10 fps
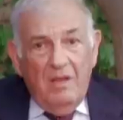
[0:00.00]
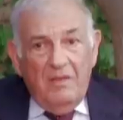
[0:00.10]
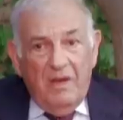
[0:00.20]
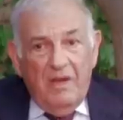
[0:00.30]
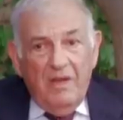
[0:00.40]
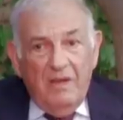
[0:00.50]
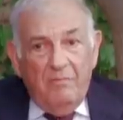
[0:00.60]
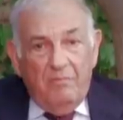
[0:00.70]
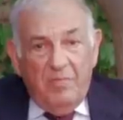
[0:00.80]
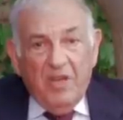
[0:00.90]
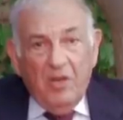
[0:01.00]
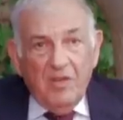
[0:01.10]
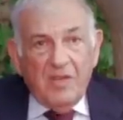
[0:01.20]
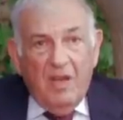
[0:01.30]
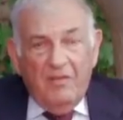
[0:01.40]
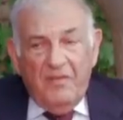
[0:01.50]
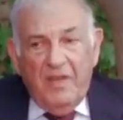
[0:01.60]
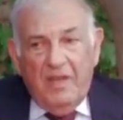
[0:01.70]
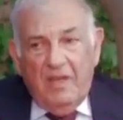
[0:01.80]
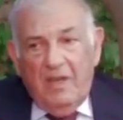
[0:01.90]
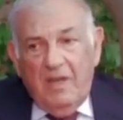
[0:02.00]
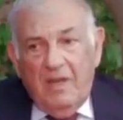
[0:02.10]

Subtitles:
there is, because of the